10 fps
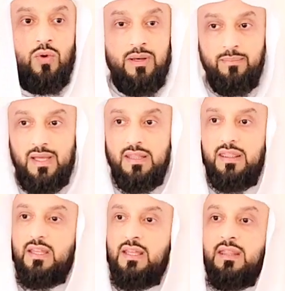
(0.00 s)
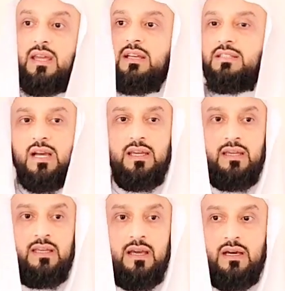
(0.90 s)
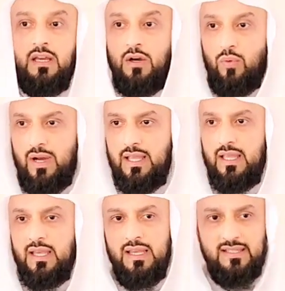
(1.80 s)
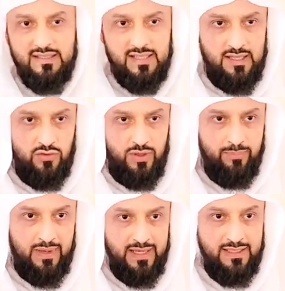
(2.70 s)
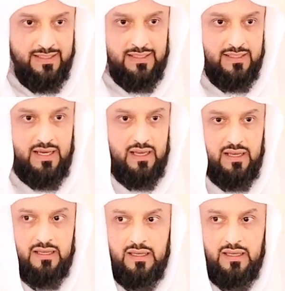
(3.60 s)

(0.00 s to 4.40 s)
1 month in the entire year. Why? It is a reminder.